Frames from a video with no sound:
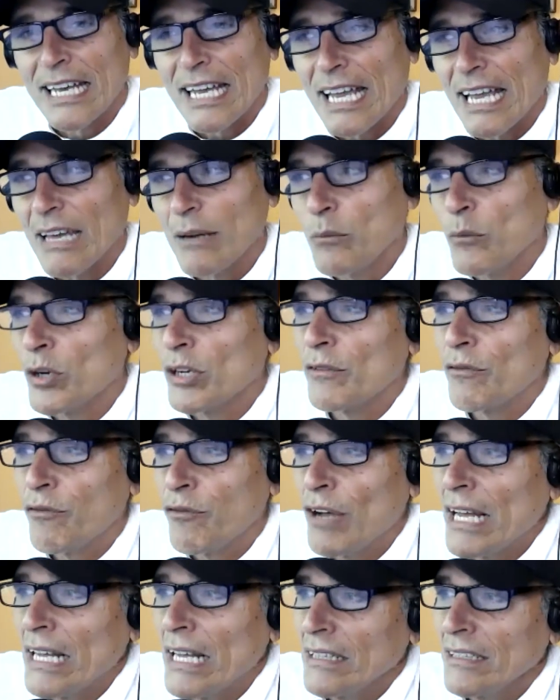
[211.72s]
And what
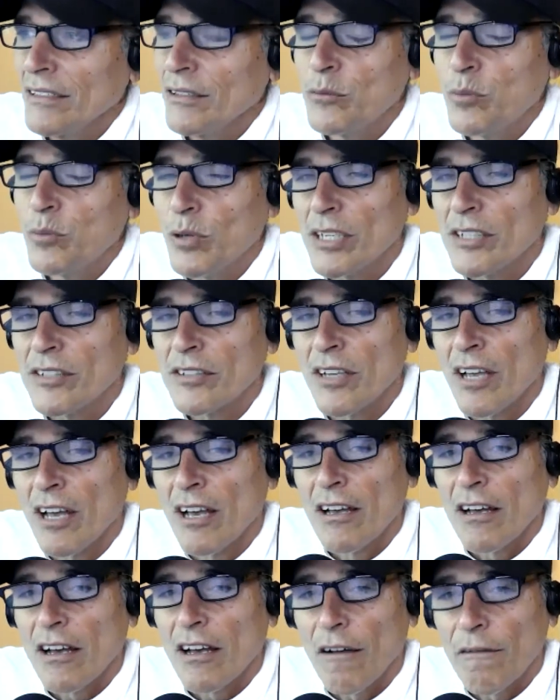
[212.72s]
followed was
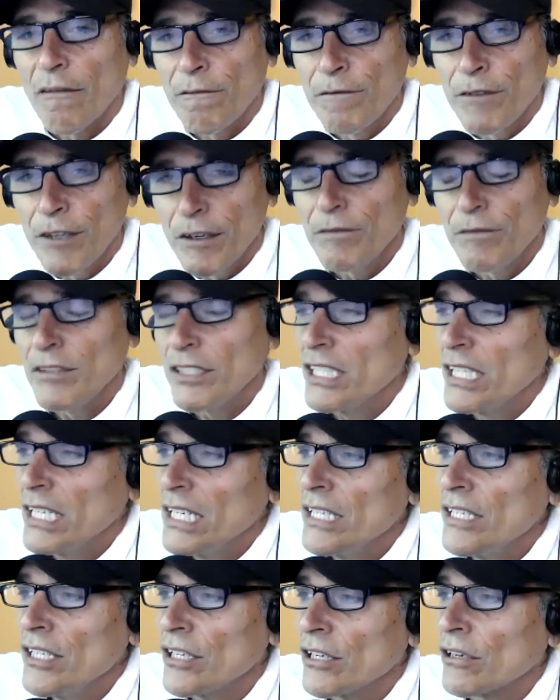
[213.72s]
a
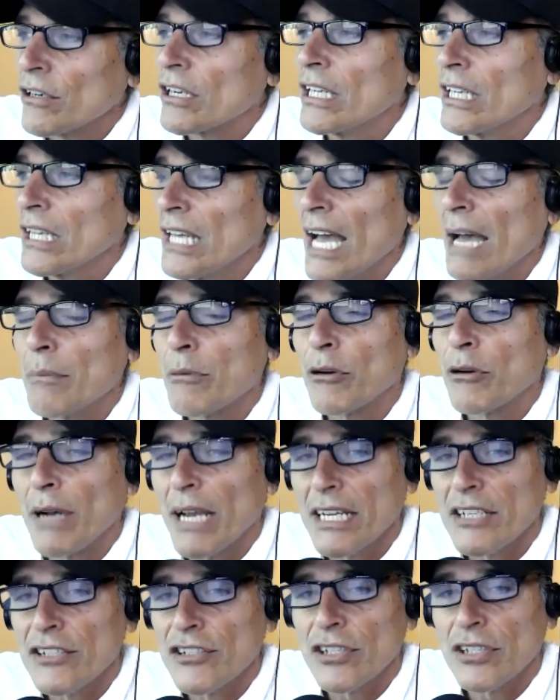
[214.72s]
15 year
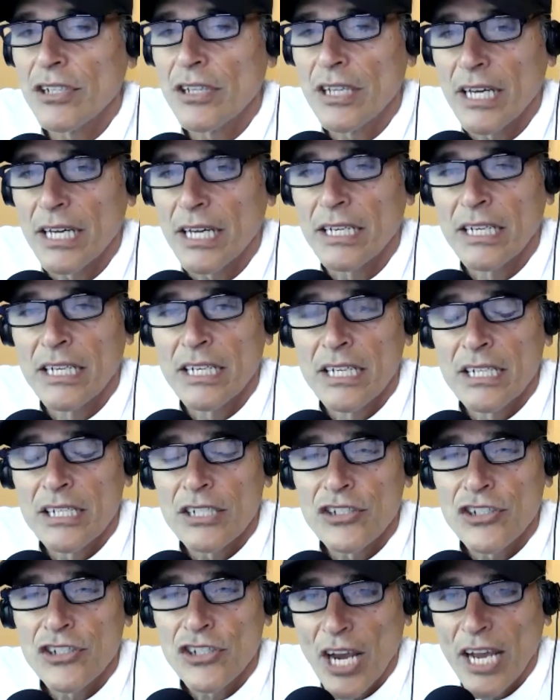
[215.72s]
collaboration that
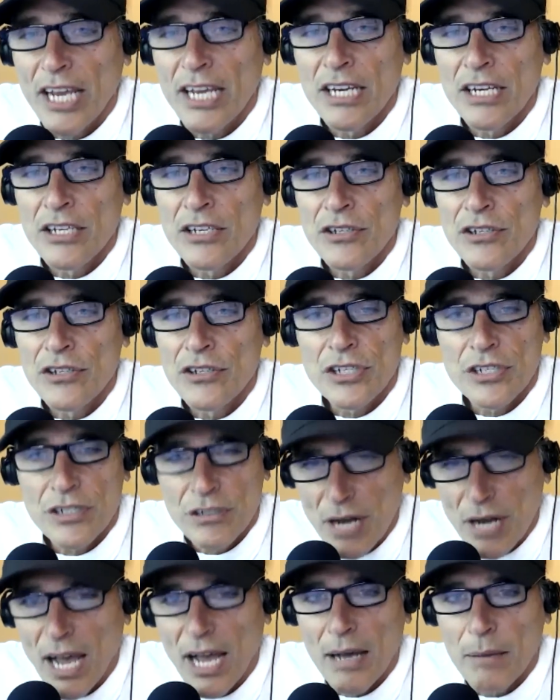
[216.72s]
changed
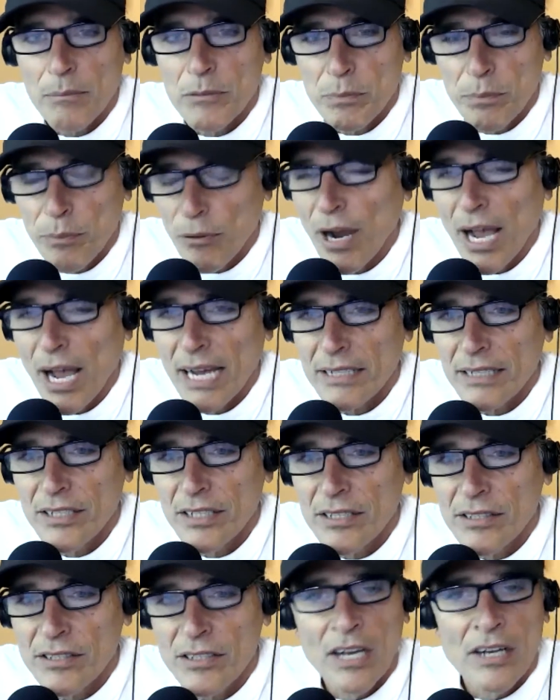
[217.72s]
Tom's
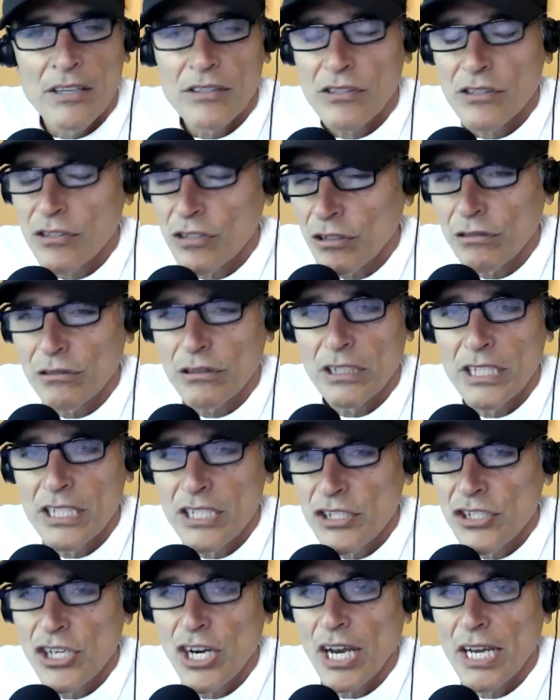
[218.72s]
practice,
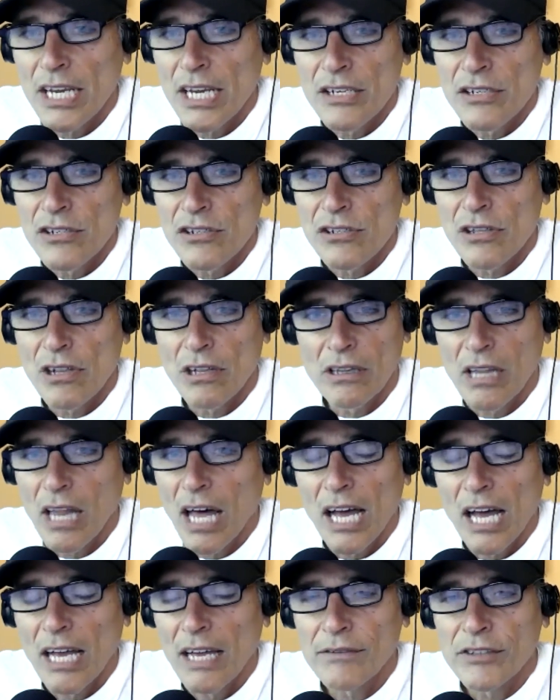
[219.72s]
certainly changed the
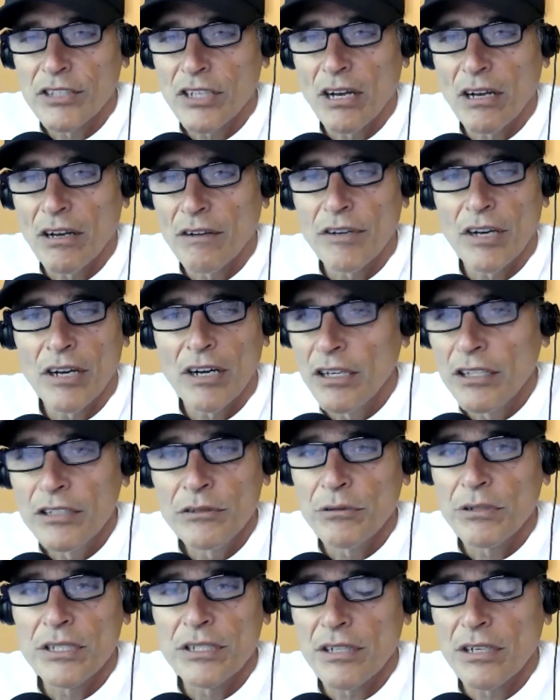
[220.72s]
lives of
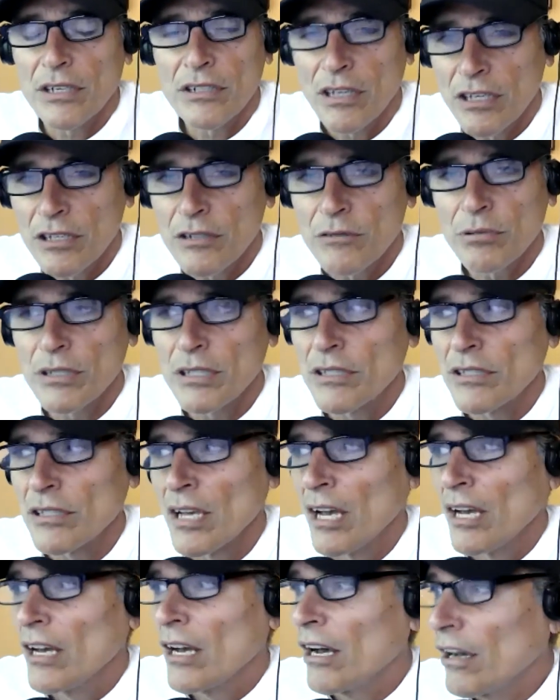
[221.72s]
hundreds and hundreds
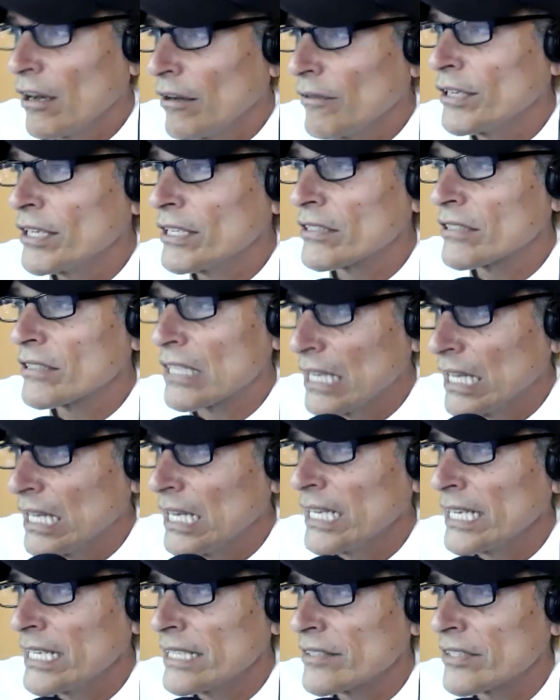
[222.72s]
of his
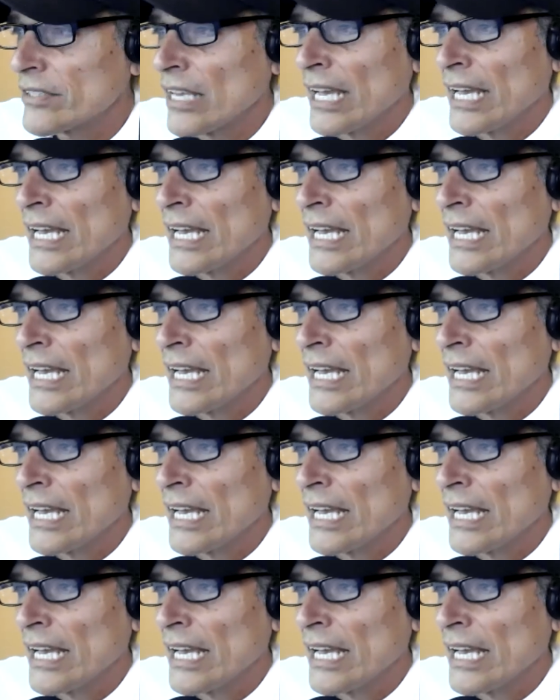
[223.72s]
clients,